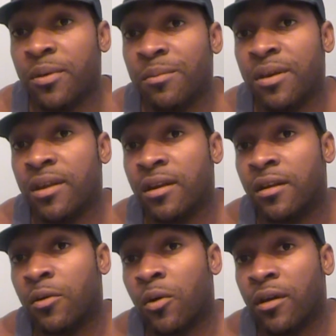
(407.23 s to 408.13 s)
me being
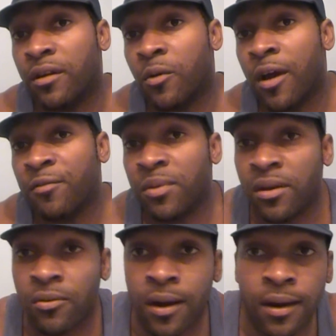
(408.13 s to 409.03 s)
in a wife
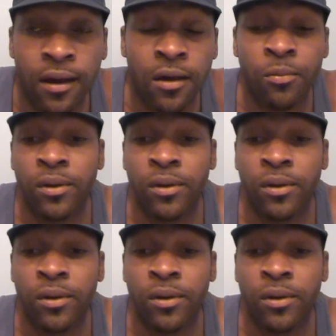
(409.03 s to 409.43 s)
beater right now.